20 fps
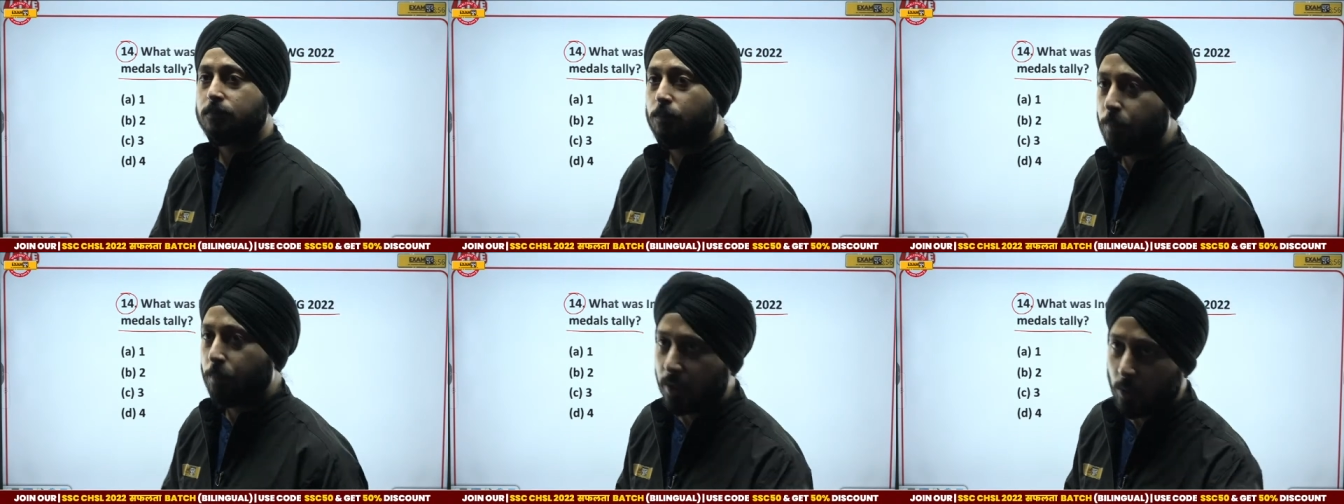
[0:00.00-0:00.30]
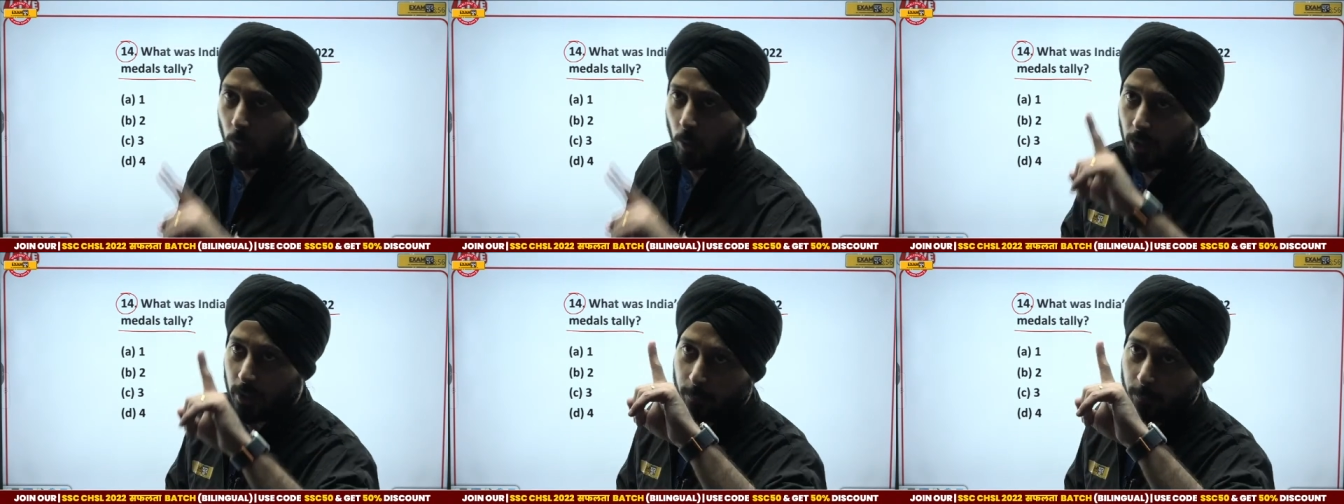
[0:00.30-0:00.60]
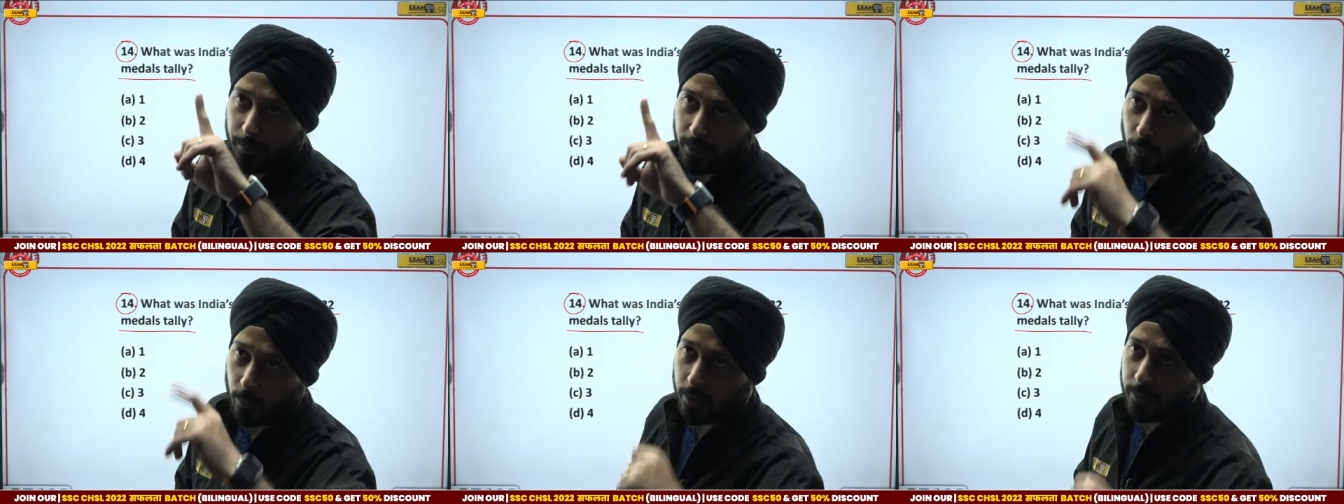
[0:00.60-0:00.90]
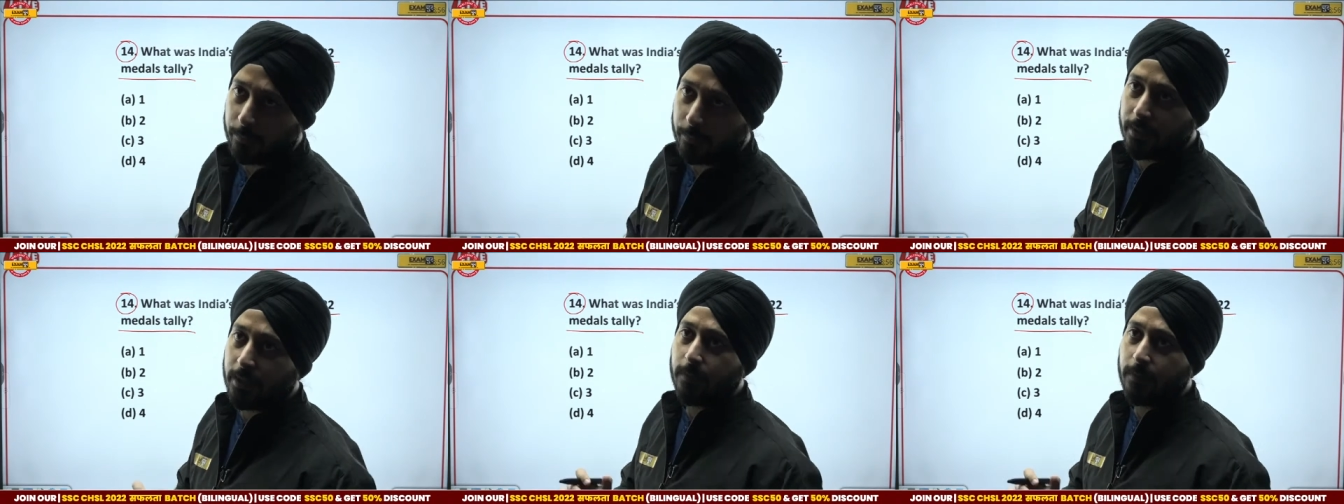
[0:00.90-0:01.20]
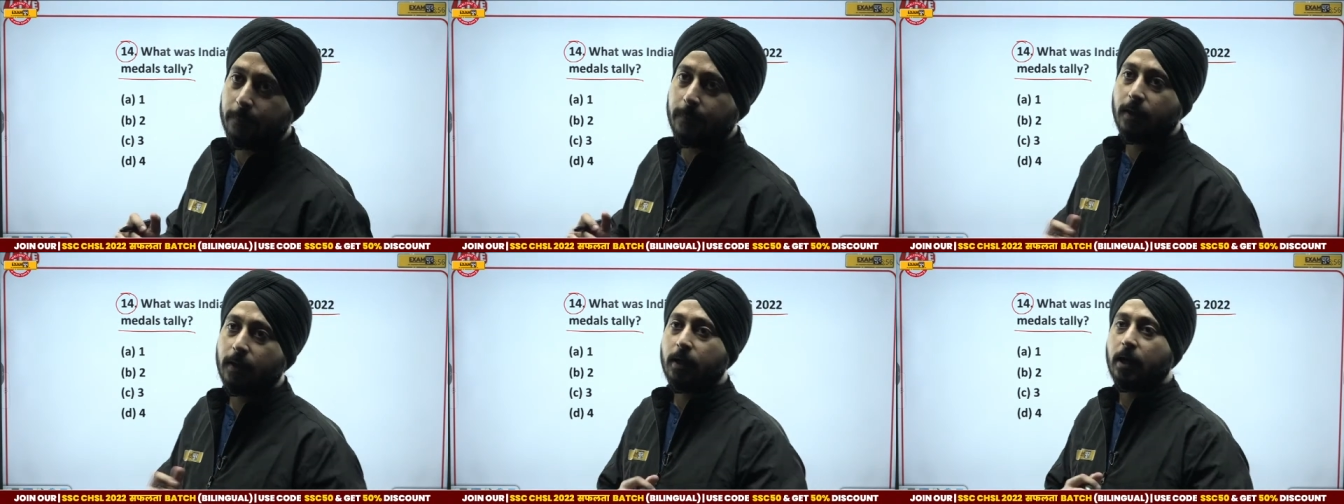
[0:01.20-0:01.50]
Pick one, pick one, Priya.
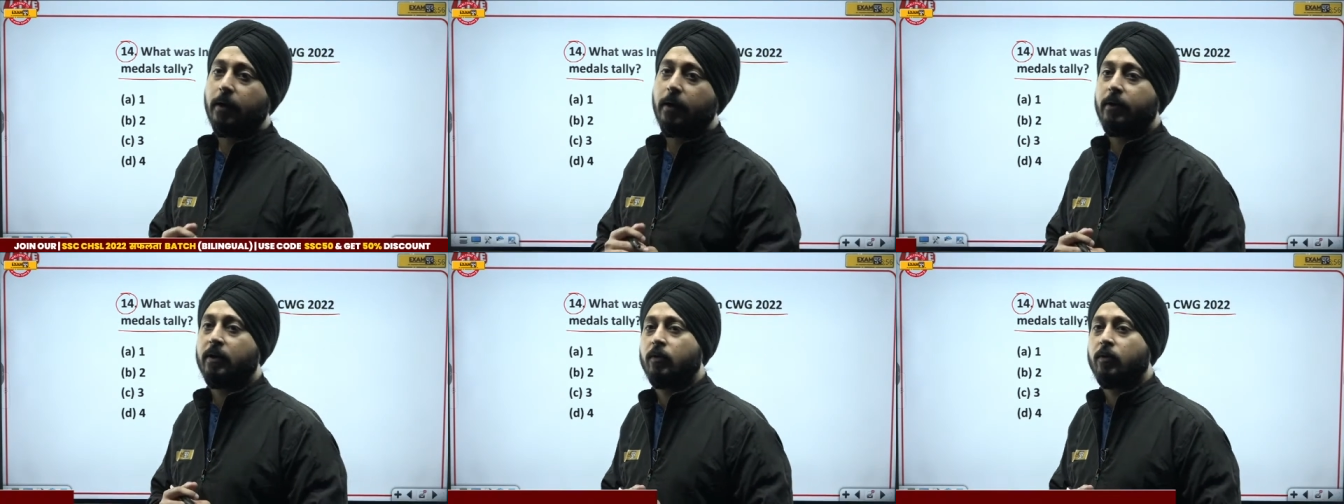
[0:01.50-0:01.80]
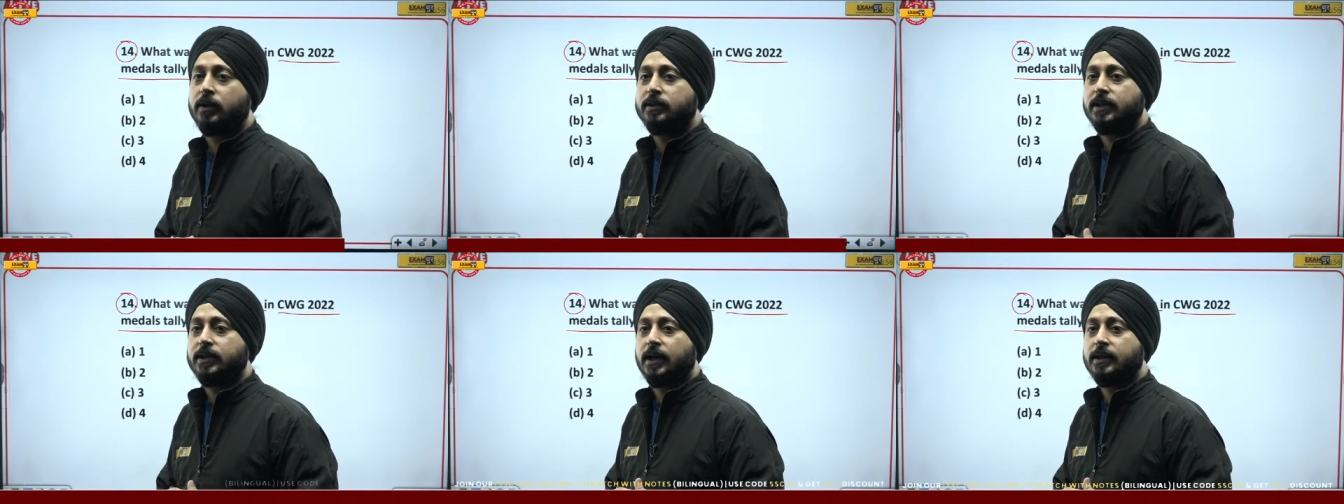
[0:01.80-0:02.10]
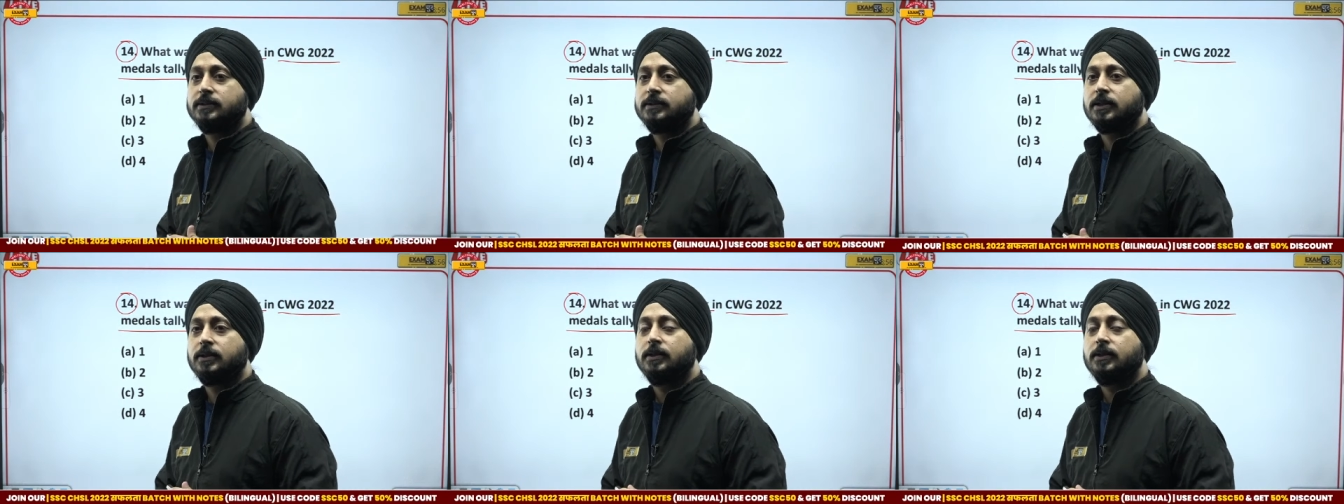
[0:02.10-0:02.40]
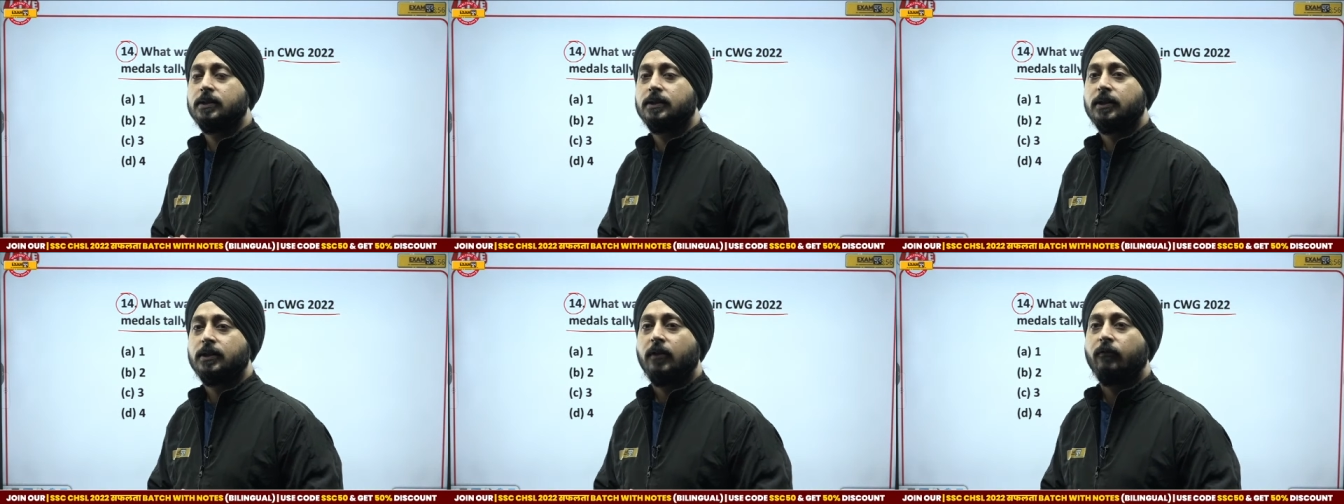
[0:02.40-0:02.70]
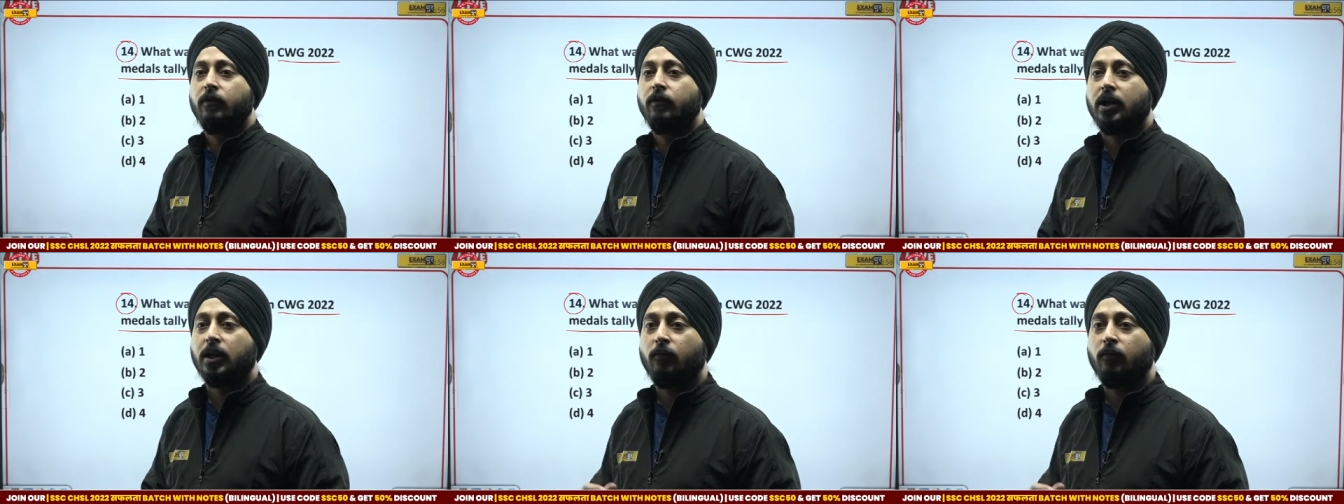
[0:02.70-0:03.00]
Awan, what is the answer?
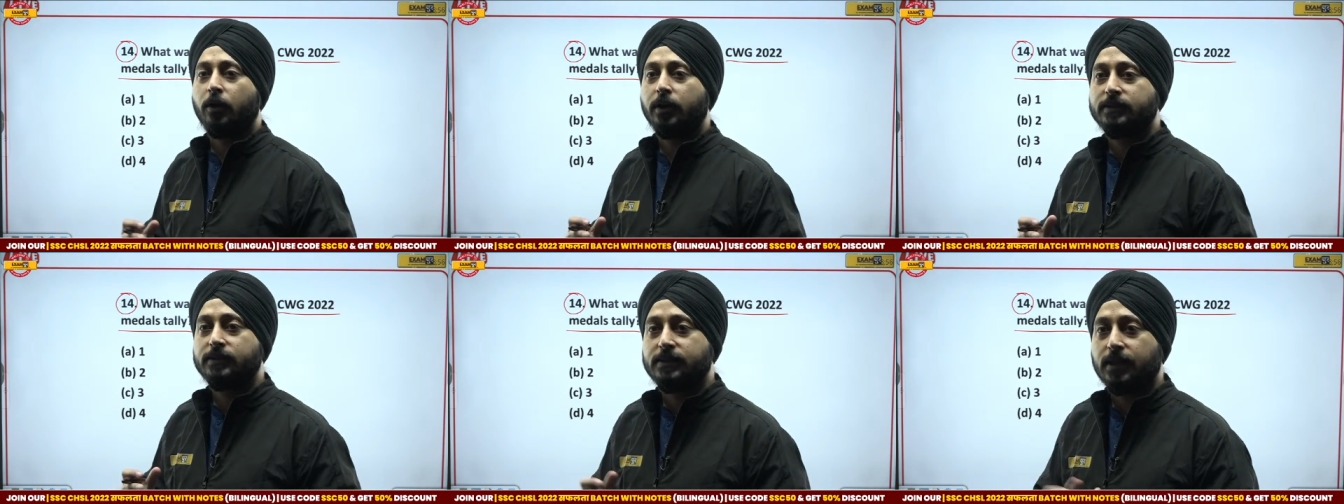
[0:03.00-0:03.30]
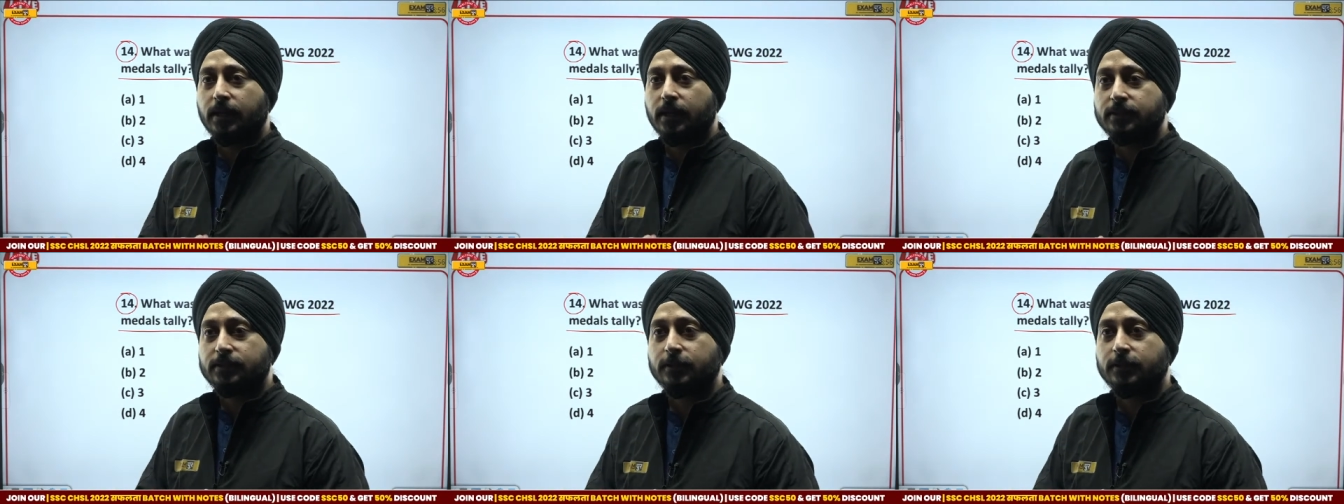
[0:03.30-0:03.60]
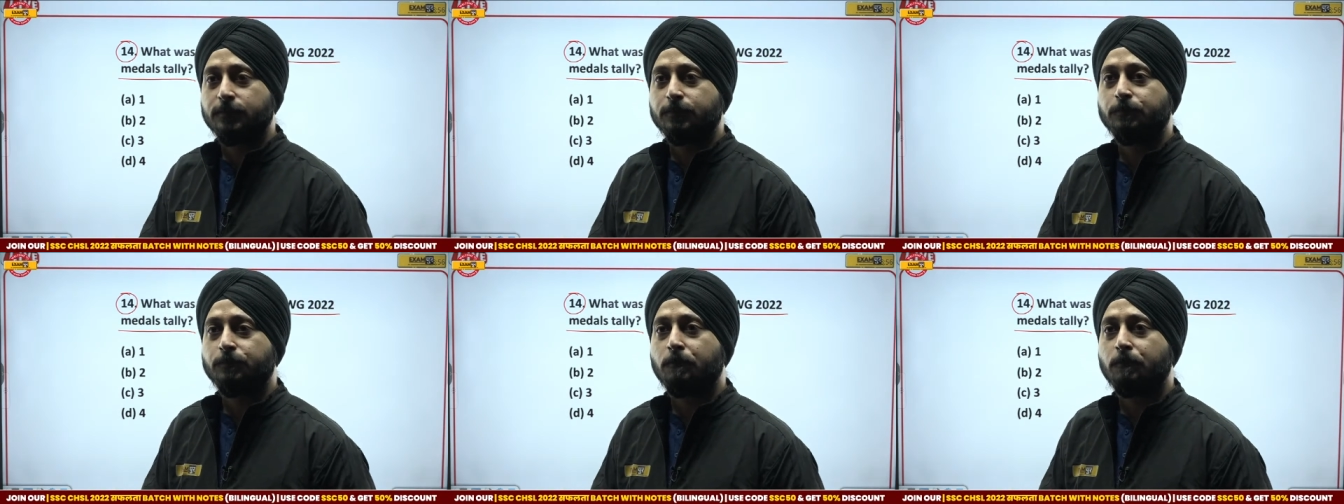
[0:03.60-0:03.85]
Vikram, what is the answer?